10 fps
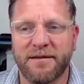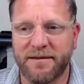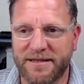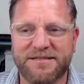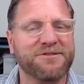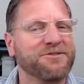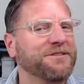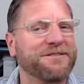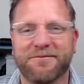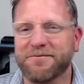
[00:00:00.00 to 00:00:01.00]
This is
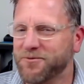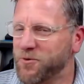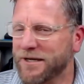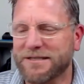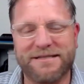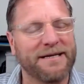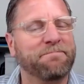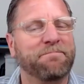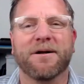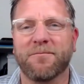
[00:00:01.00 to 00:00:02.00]
just a quick
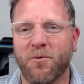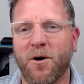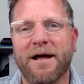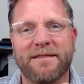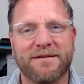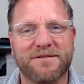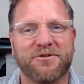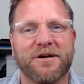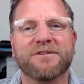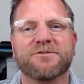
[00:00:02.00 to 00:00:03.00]
tip on why the
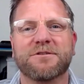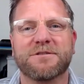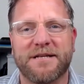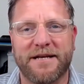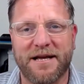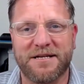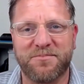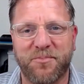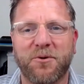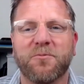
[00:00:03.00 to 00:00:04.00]
stranger is the
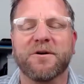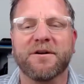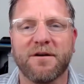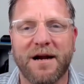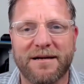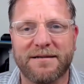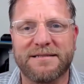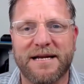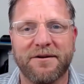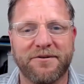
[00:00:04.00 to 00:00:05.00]
expert. When you're out of
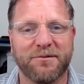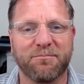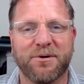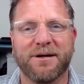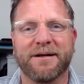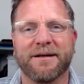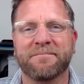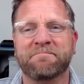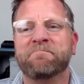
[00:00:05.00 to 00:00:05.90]
town, you're brilliant.